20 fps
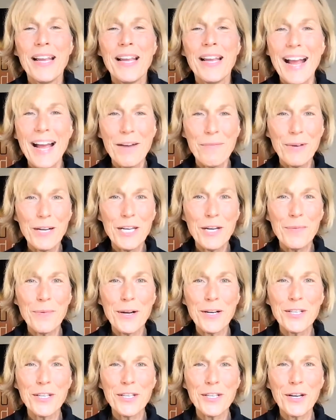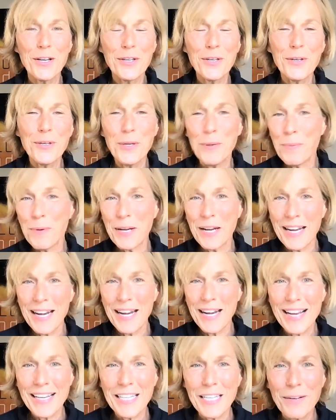And when you're watching on YouTube, you can
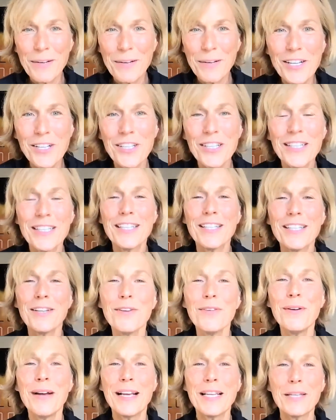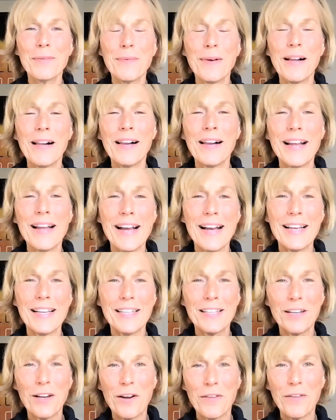ask questions too, as well
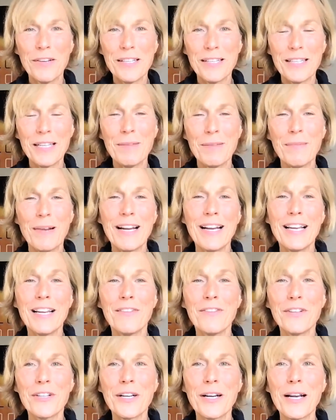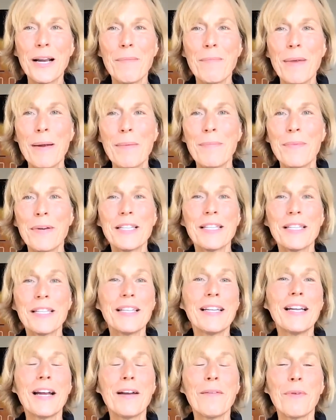as obviously my Clear Vision Club members
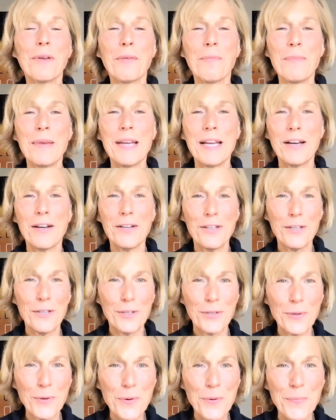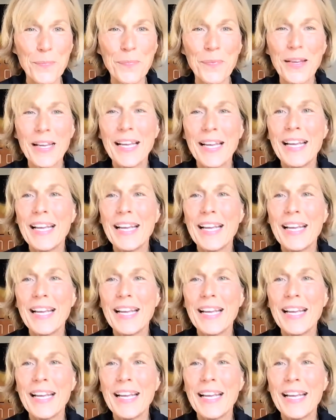here with me on Zoom.